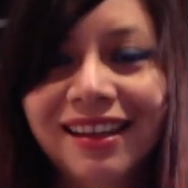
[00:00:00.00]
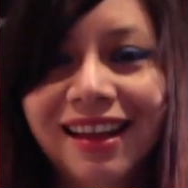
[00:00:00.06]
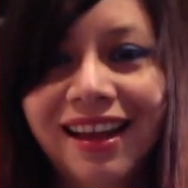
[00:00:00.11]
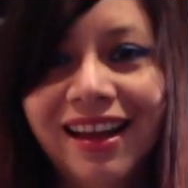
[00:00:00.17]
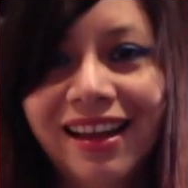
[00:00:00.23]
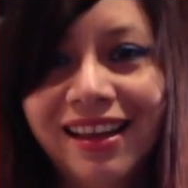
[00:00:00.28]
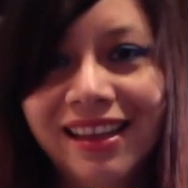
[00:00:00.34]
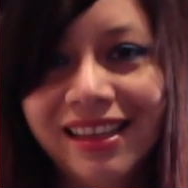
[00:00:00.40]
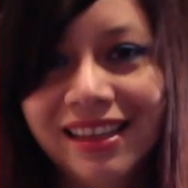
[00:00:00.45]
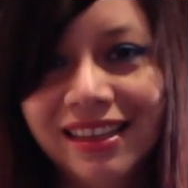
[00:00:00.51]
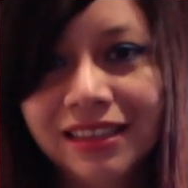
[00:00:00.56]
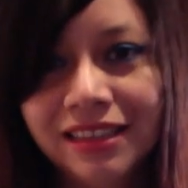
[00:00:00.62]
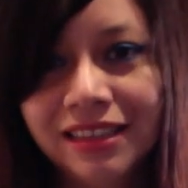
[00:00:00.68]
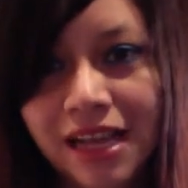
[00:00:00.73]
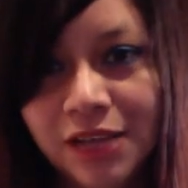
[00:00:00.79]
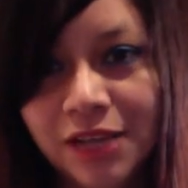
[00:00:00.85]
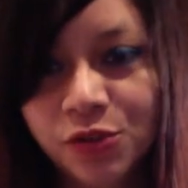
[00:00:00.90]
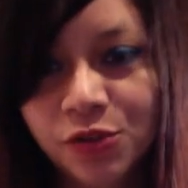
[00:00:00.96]
I can
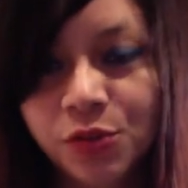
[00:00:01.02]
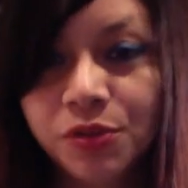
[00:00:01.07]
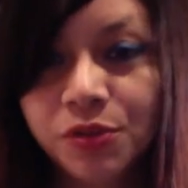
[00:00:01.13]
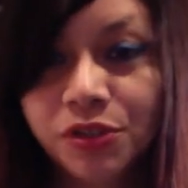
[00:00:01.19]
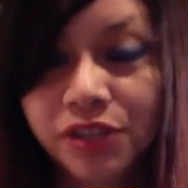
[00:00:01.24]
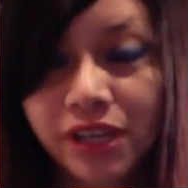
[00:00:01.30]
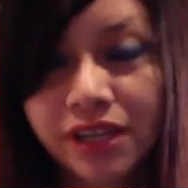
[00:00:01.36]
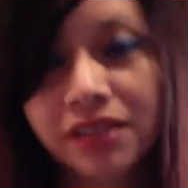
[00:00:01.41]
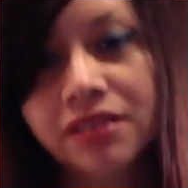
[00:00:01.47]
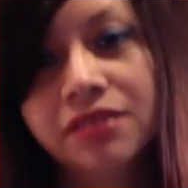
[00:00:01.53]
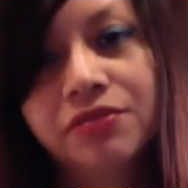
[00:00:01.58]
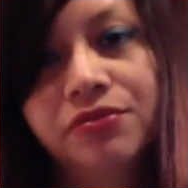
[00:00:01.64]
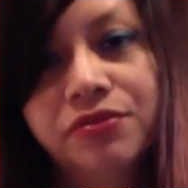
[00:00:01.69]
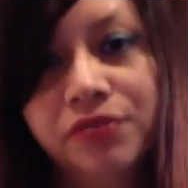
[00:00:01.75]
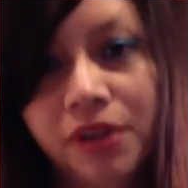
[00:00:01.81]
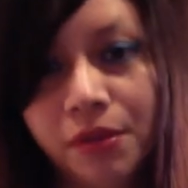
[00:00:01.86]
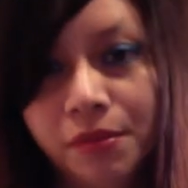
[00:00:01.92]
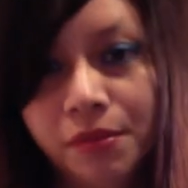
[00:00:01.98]
astral project
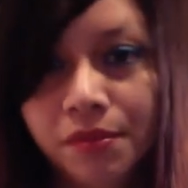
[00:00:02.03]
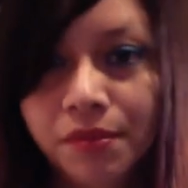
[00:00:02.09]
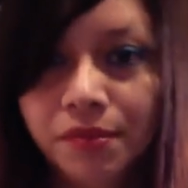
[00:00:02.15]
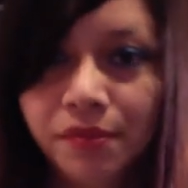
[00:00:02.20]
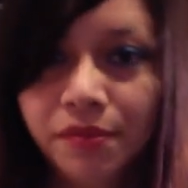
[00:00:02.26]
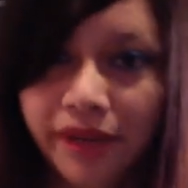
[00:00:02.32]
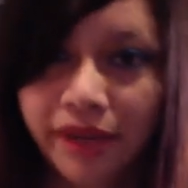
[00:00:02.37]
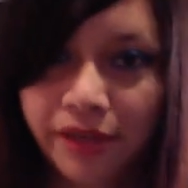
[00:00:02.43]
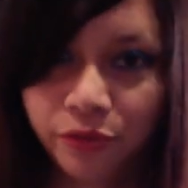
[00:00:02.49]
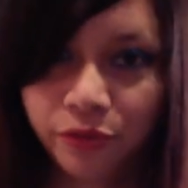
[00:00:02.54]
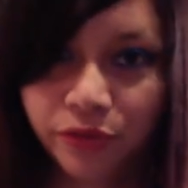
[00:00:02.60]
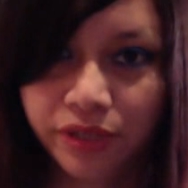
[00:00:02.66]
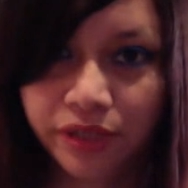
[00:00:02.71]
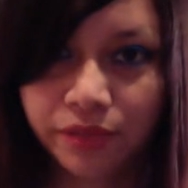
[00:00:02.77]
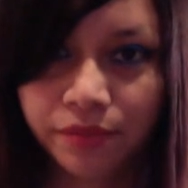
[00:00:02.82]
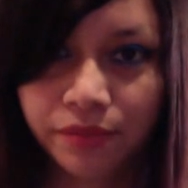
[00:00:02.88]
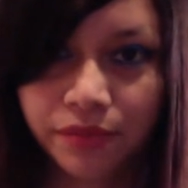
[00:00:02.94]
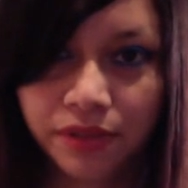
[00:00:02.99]
from my
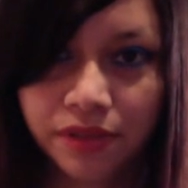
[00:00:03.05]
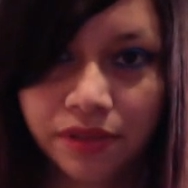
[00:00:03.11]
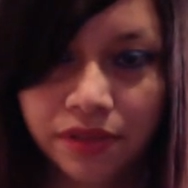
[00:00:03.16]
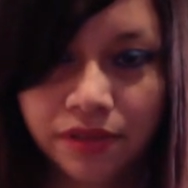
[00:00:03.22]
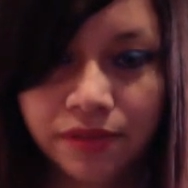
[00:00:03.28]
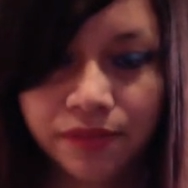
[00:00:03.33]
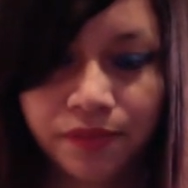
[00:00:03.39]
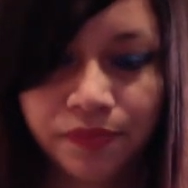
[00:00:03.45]
dreams.